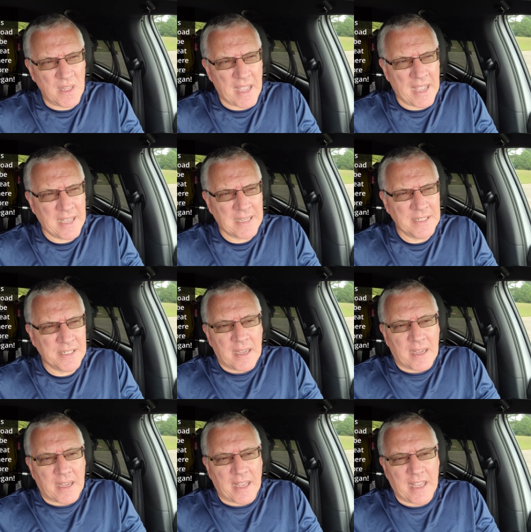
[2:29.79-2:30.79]
And
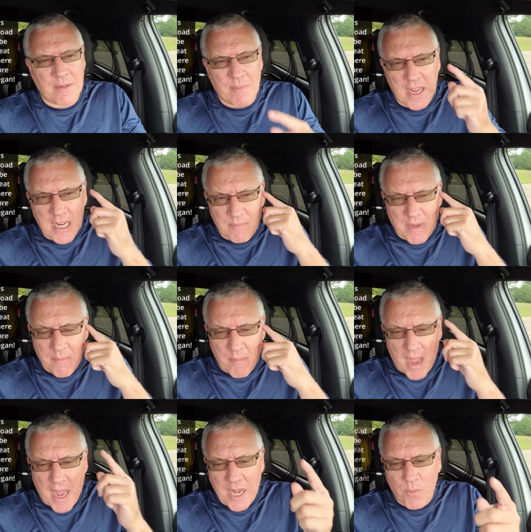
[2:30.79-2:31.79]
I had made up my
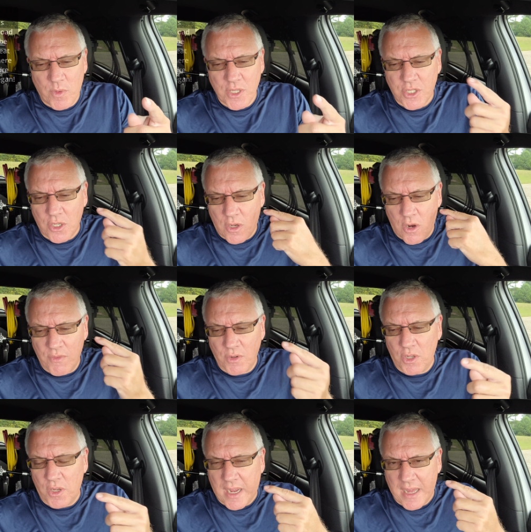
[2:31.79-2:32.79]
mind which
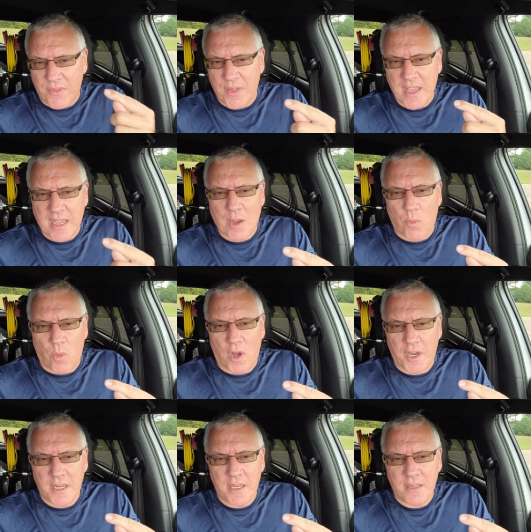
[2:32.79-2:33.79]
overlook I think I
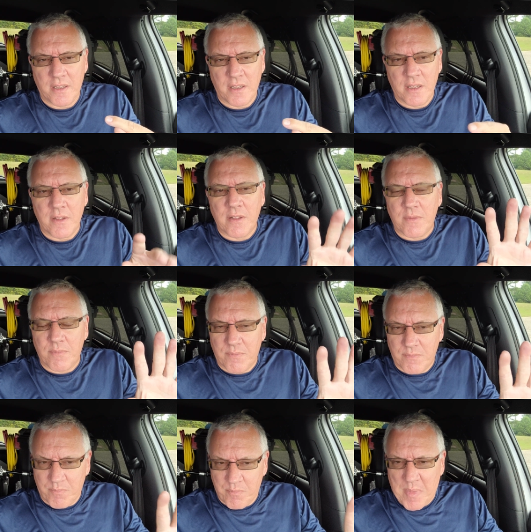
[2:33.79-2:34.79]
wanted
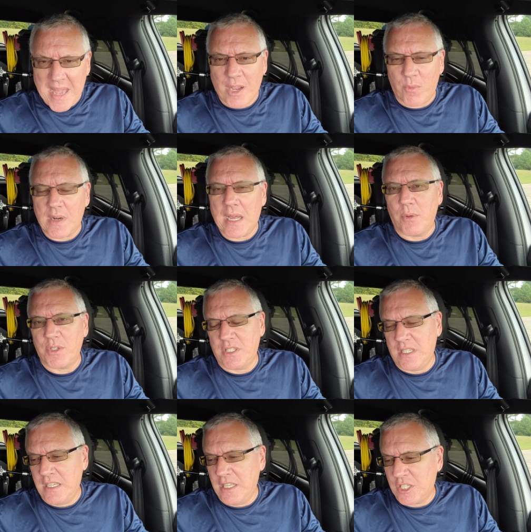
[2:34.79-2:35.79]
back when I was an
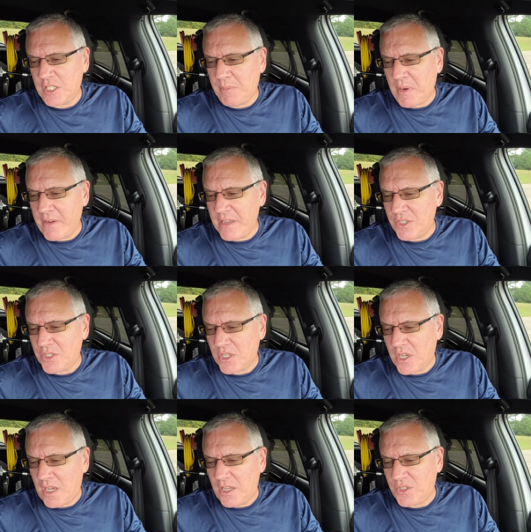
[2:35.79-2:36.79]
inexperienced
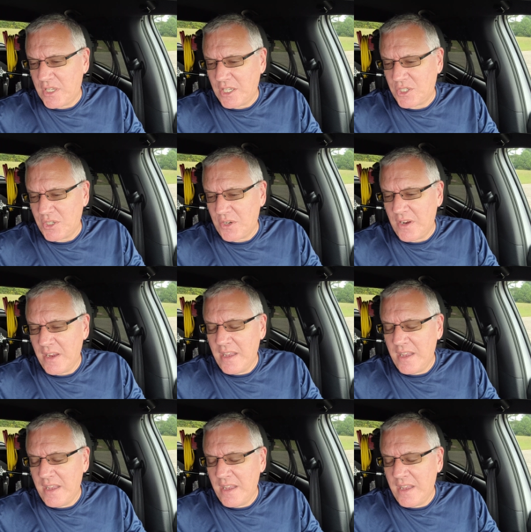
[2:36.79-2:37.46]
contester.